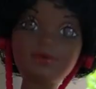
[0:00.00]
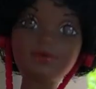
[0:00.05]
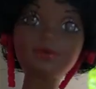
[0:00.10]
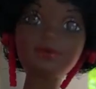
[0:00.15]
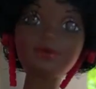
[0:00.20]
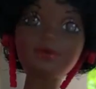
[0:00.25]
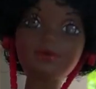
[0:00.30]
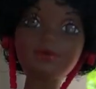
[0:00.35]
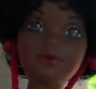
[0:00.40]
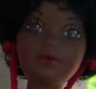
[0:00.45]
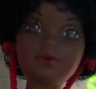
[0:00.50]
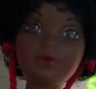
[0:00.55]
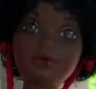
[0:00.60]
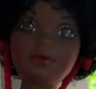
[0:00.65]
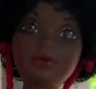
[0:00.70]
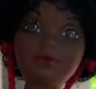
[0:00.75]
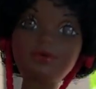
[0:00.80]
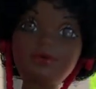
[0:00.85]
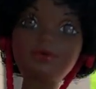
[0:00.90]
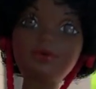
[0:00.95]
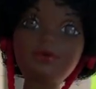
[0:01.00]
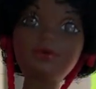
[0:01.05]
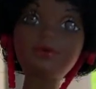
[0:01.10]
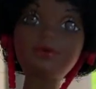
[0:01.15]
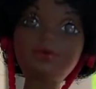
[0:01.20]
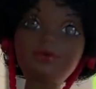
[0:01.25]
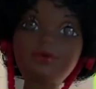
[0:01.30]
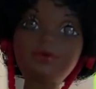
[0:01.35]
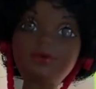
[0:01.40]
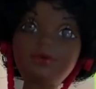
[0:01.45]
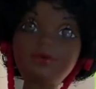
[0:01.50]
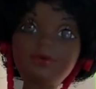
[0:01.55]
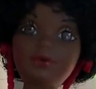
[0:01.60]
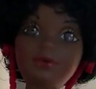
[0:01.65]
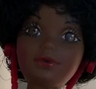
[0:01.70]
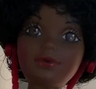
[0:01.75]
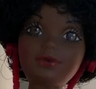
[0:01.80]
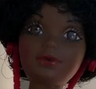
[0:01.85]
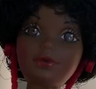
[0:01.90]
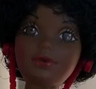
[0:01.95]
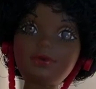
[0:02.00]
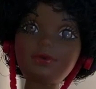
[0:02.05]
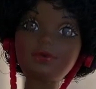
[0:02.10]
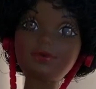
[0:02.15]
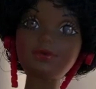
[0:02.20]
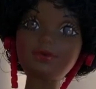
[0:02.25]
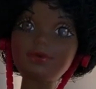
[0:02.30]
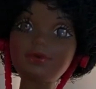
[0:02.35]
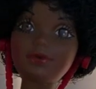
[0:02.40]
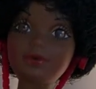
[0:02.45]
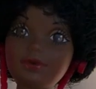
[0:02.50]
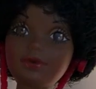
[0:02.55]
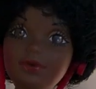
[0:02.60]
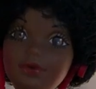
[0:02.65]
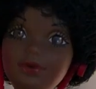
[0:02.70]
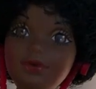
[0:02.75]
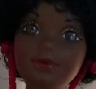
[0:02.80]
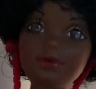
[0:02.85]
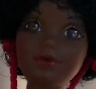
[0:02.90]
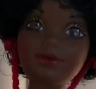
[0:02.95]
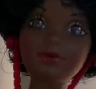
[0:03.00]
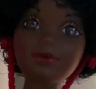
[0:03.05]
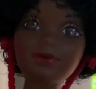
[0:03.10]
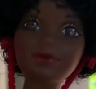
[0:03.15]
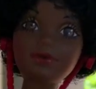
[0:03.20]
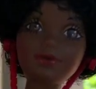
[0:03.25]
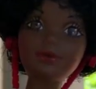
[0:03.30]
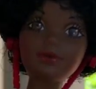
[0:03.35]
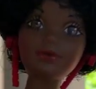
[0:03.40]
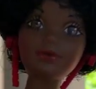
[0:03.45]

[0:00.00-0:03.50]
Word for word: this is the same face mold, yet it utilizes the Steffi